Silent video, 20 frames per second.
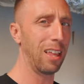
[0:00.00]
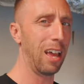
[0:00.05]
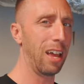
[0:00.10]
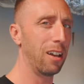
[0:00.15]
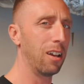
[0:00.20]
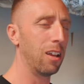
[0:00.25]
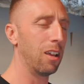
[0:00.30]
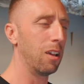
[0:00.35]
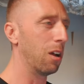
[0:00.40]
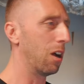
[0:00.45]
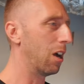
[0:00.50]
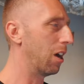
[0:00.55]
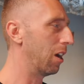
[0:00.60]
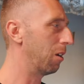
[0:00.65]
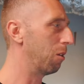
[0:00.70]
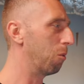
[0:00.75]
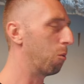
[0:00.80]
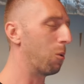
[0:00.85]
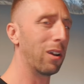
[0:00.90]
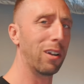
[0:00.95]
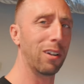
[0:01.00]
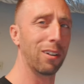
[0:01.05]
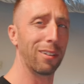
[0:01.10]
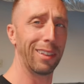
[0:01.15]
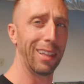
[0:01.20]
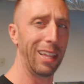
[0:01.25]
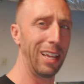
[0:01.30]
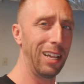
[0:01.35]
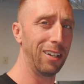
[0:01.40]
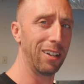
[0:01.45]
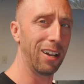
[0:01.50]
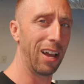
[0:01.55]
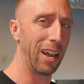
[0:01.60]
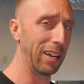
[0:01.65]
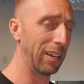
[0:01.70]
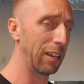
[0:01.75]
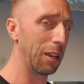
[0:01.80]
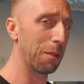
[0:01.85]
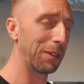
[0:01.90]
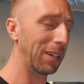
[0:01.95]
that uh, one late
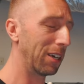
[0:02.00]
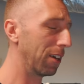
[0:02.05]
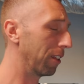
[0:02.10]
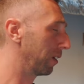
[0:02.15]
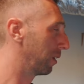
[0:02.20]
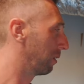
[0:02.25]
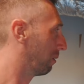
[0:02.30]
night coming into the